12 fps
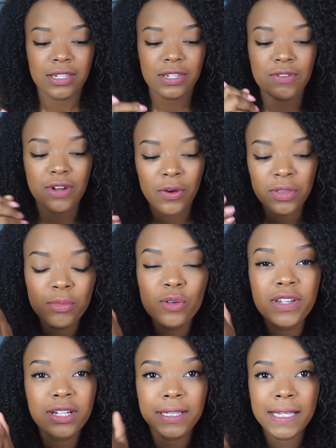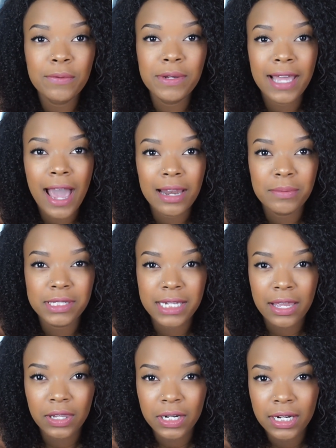You know the movie Click with Adam
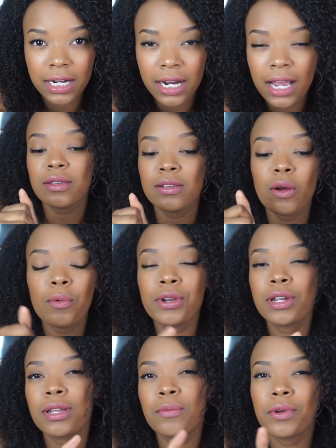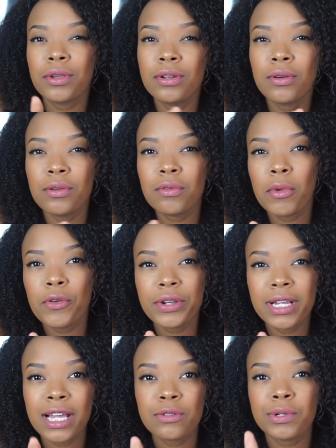Sandler? You know you know the remote
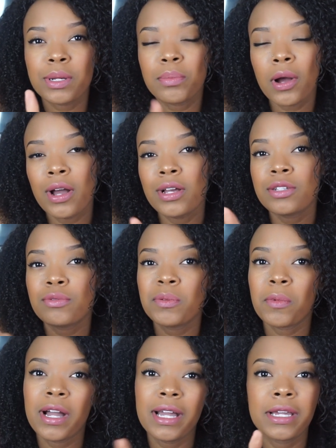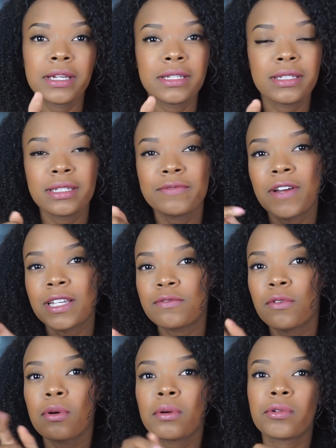that he has where you can pause, rewind,
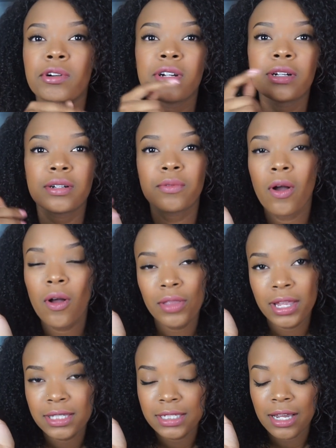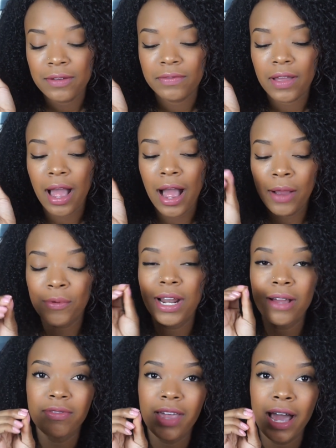fast forward, all that stuff? I would
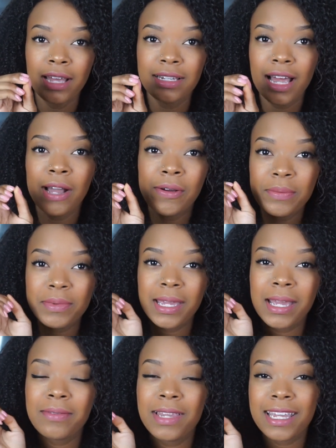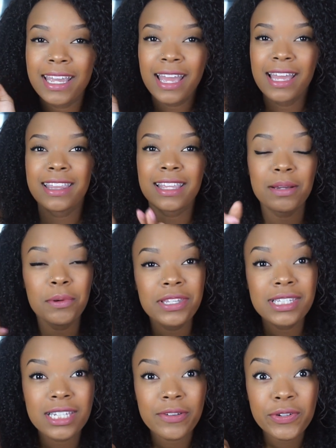have that. I would be like, think about
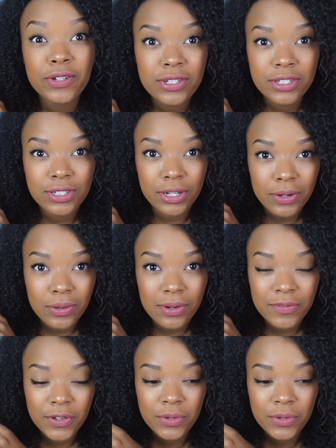the stuff you could do if